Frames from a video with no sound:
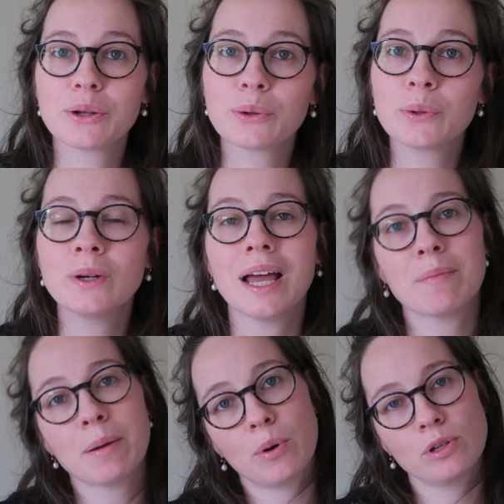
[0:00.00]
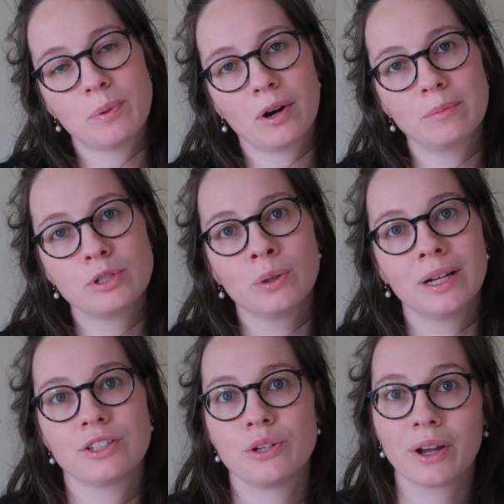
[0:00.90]
Jeroen and my postpartum
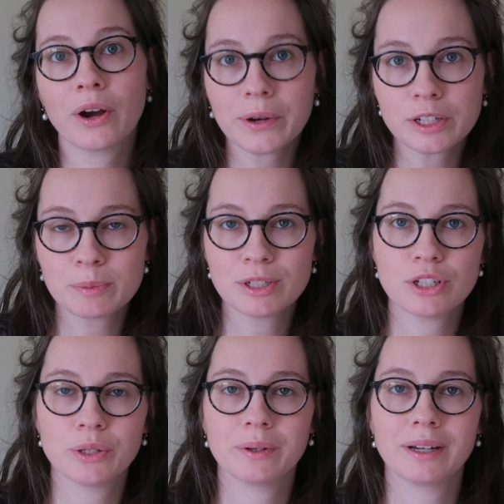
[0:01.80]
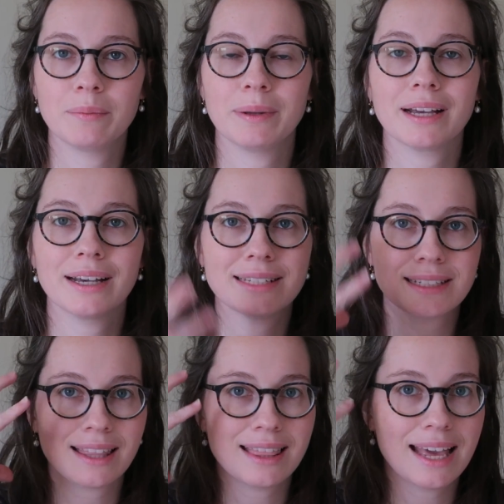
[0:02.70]
doula to encourage me to do it
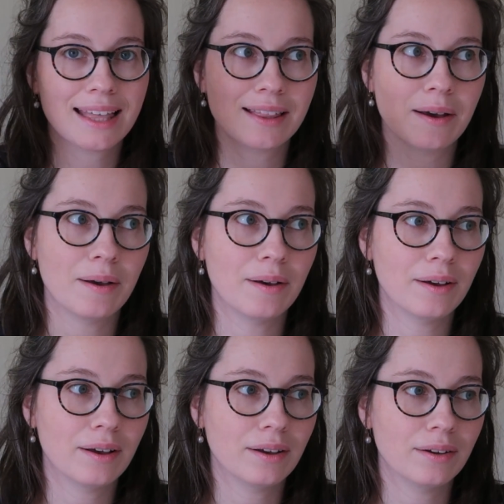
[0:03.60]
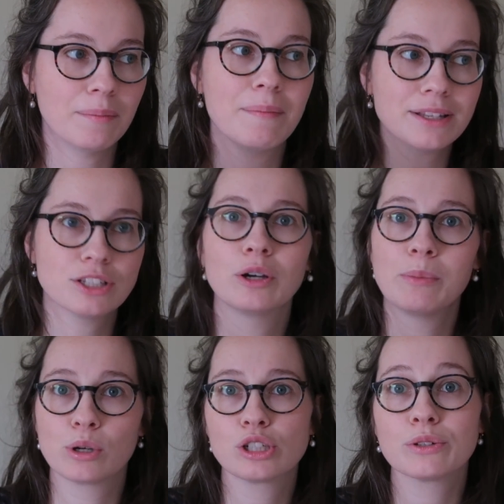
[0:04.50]
because I think the uh, mental,
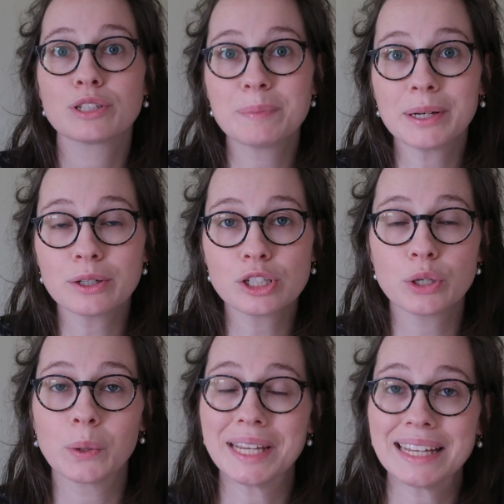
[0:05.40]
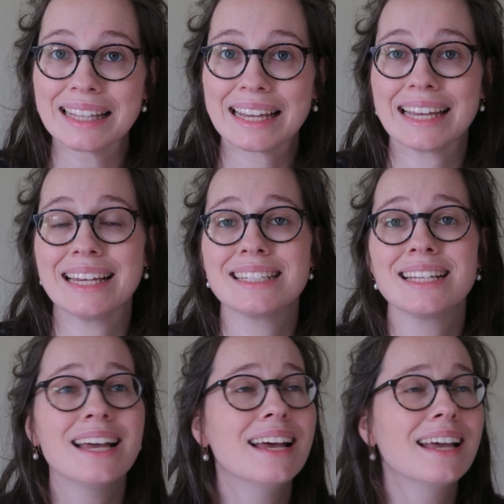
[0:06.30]
emotional, spiritual healing is
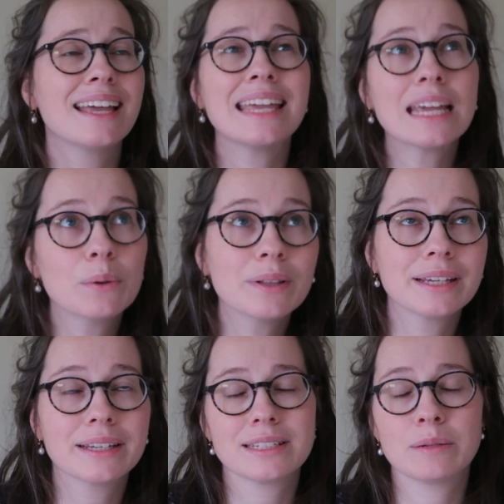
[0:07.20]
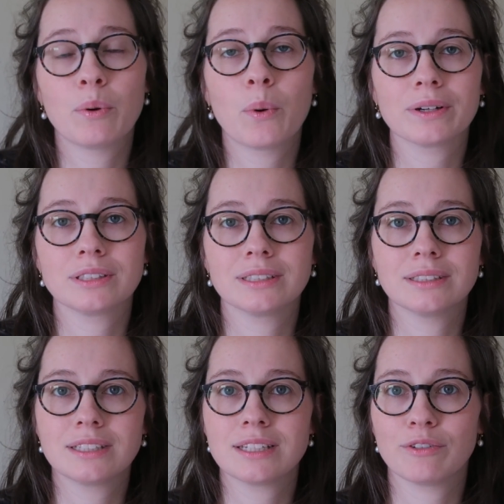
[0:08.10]
equally as
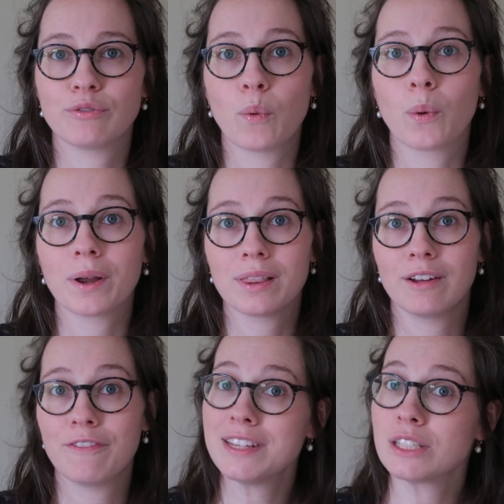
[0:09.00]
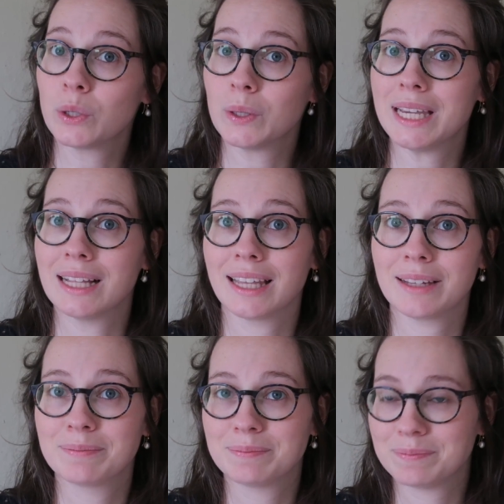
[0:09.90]
important for the physical healing.